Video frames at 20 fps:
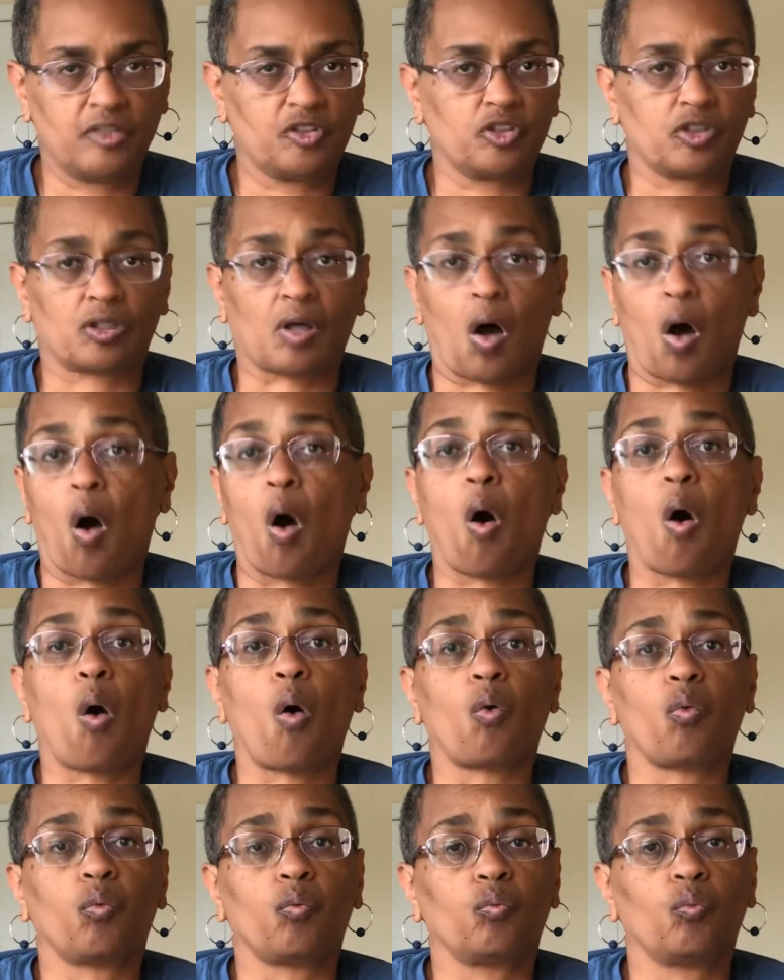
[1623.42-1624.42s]
it just
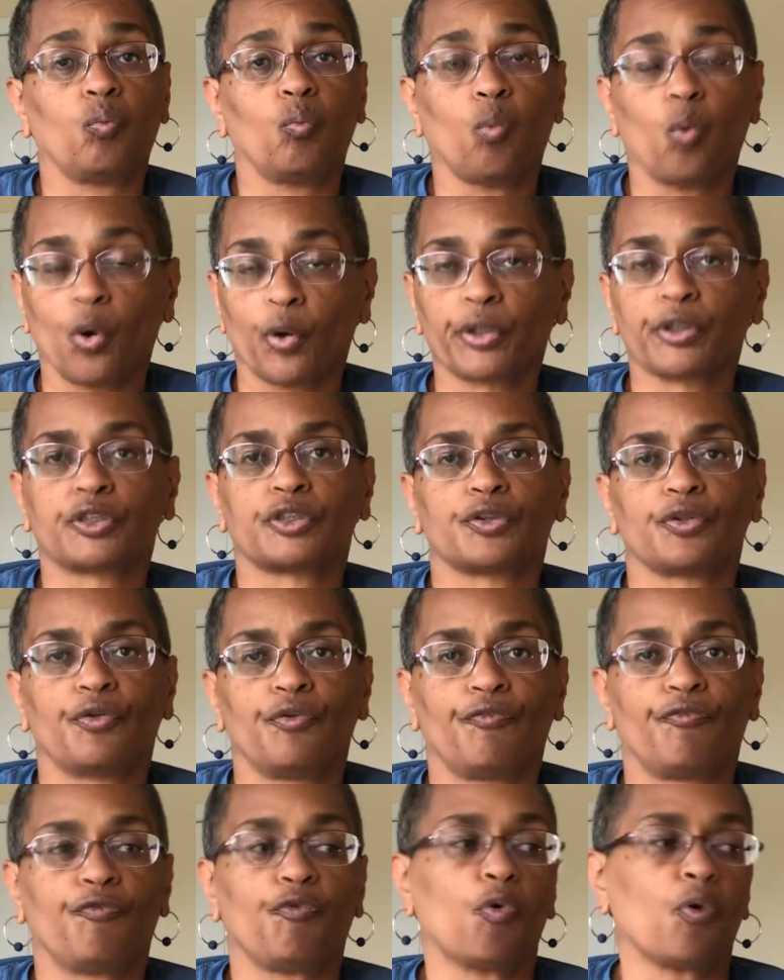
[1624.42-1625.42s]
all worked
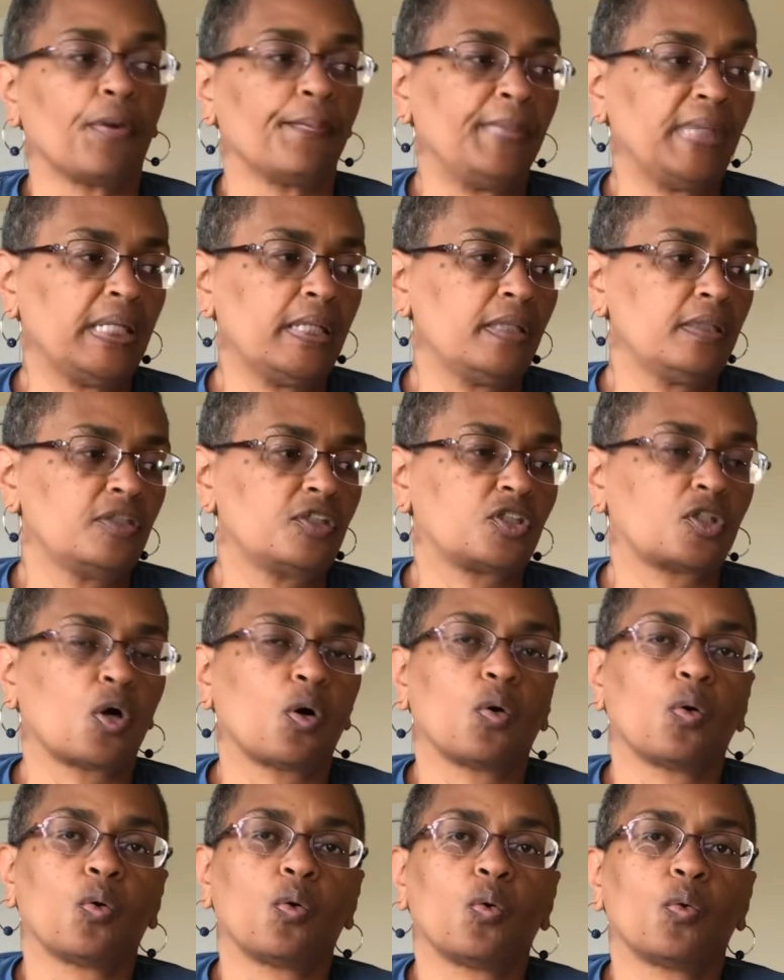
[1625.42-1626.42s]
for me.
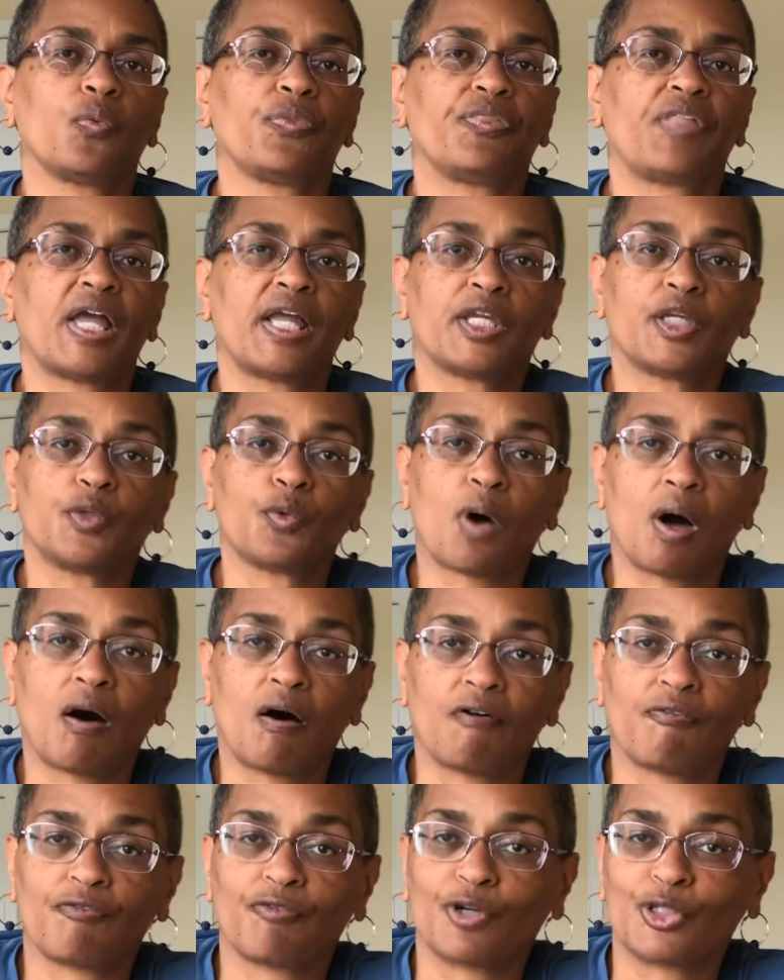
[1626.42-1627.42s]
So thank you
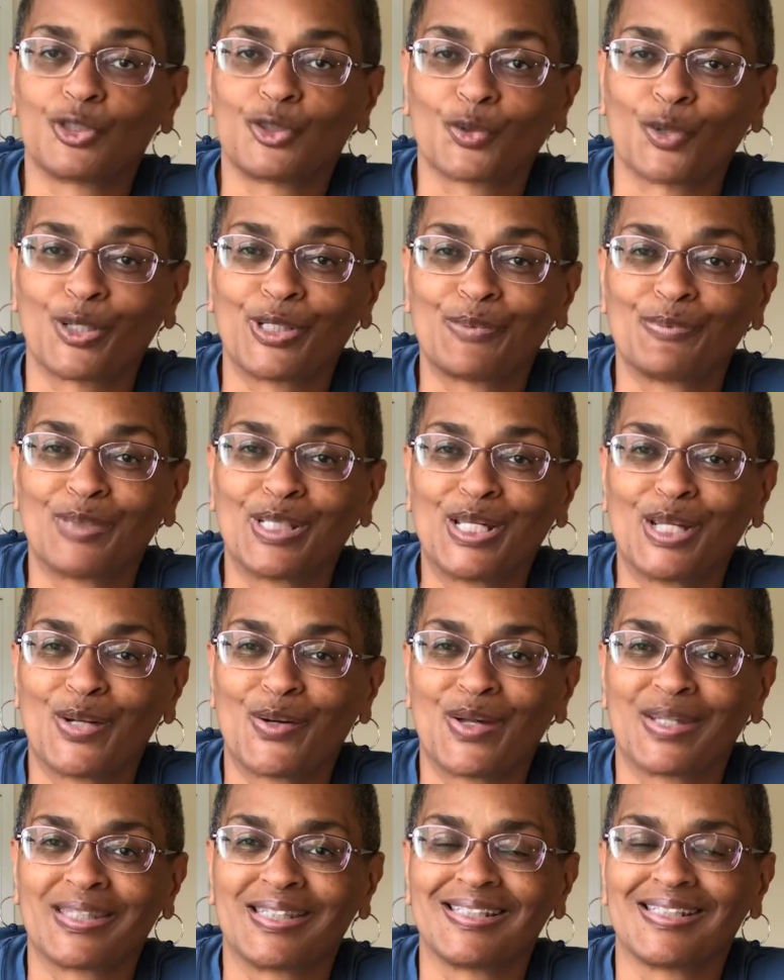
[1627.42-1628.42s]
all for joining me
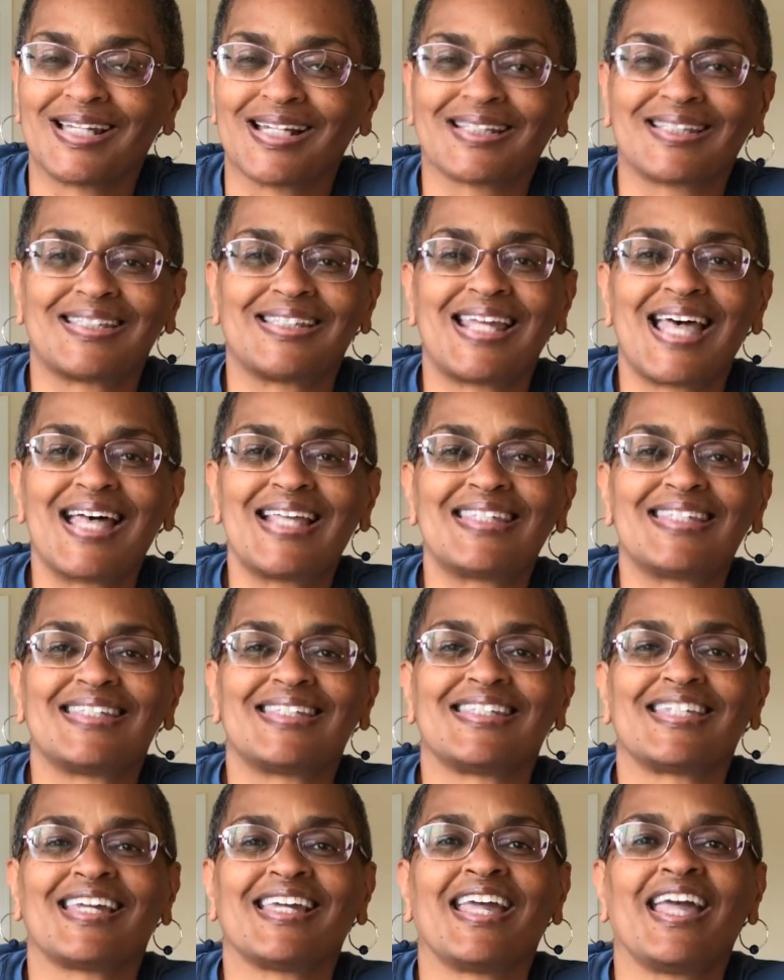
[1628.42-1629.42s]
here at the Duck's
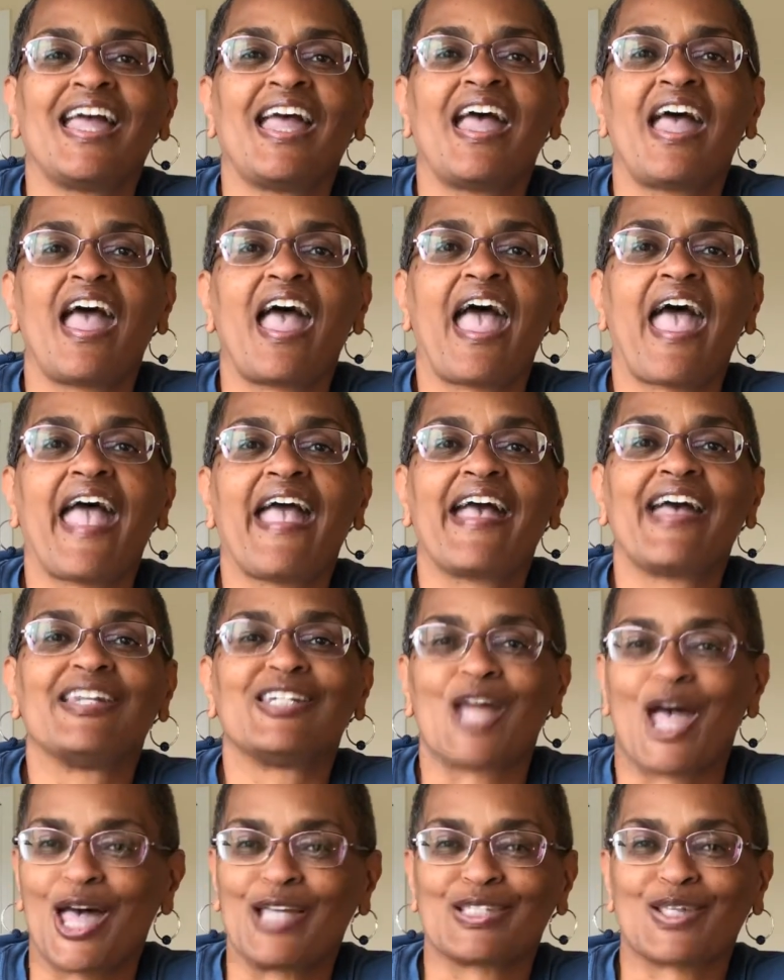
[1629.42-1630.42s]
Nest,
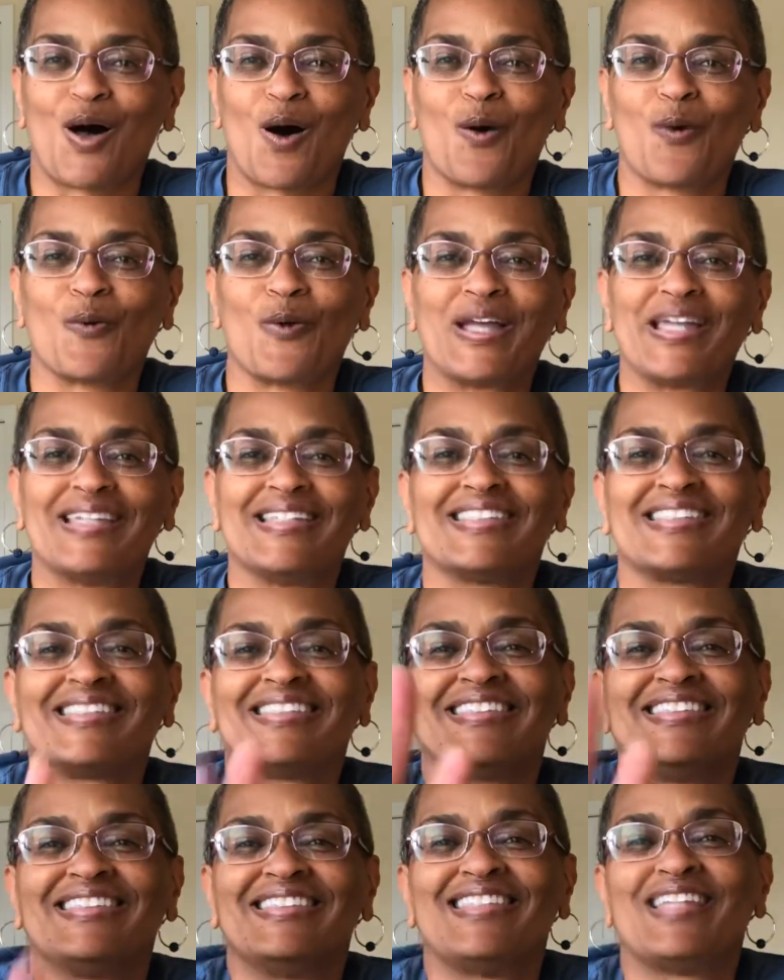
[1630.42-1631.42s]
and as always,
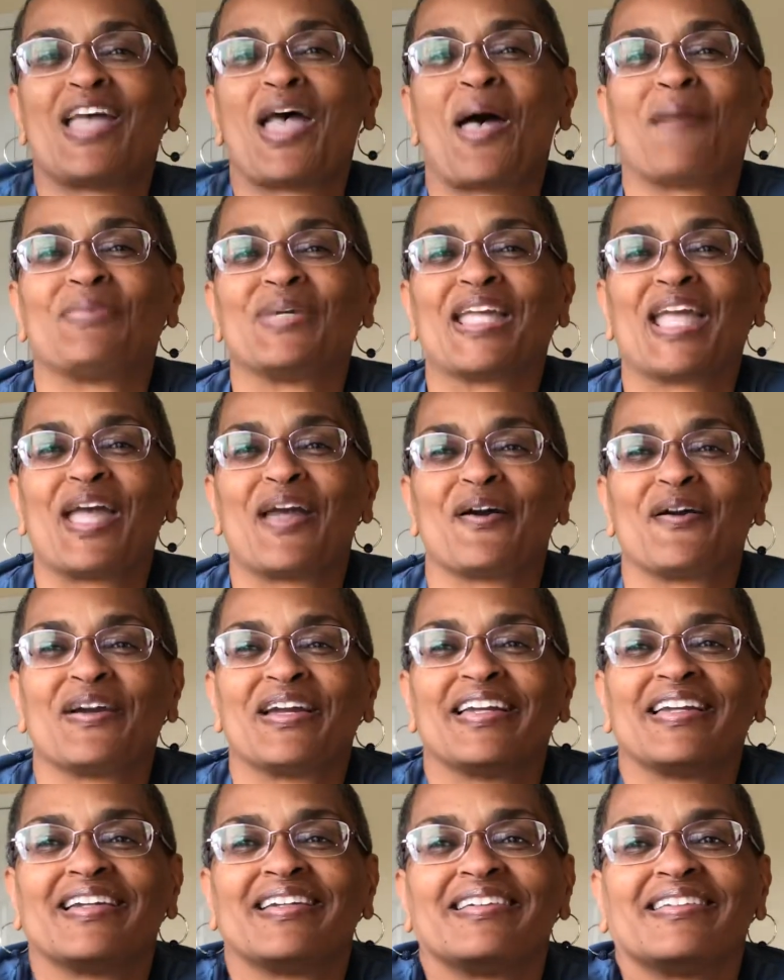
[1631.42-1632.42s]
happy
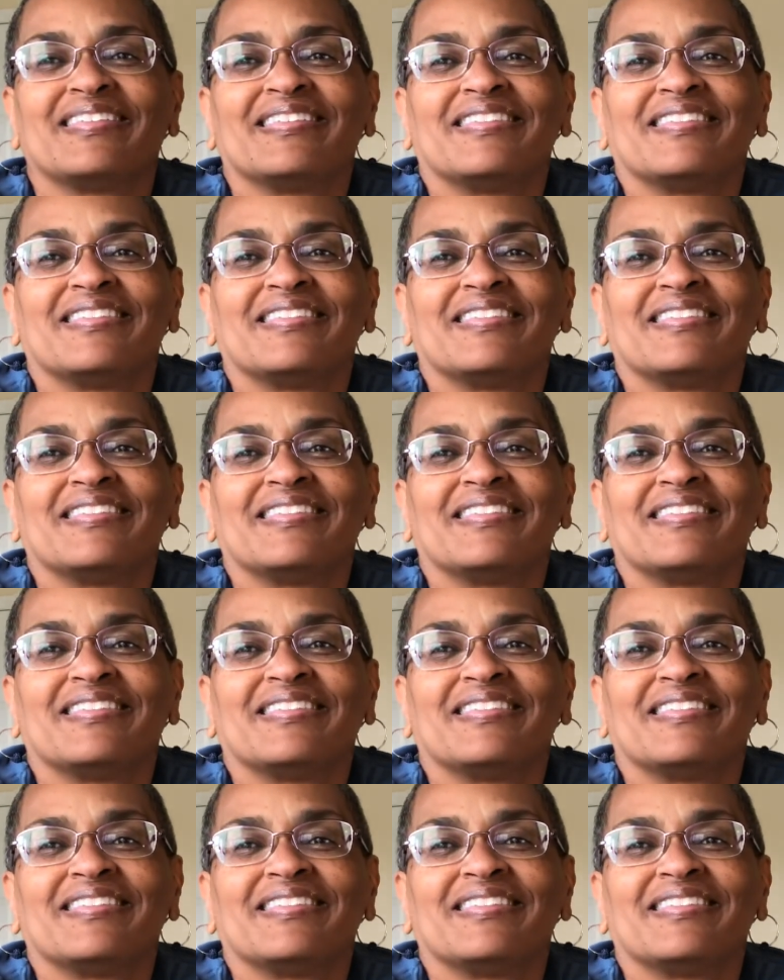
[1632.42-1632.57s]
carrying.